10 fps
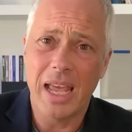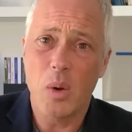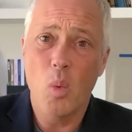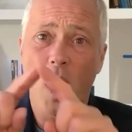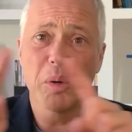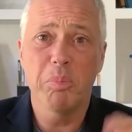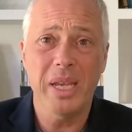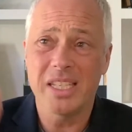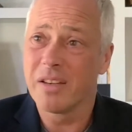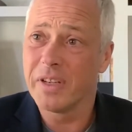like one
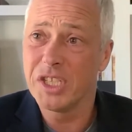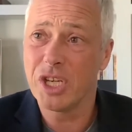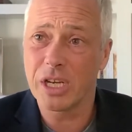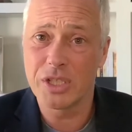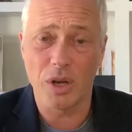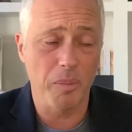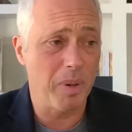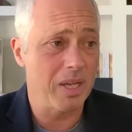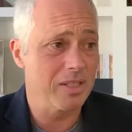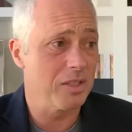piece of a jigsaw
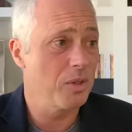puzzle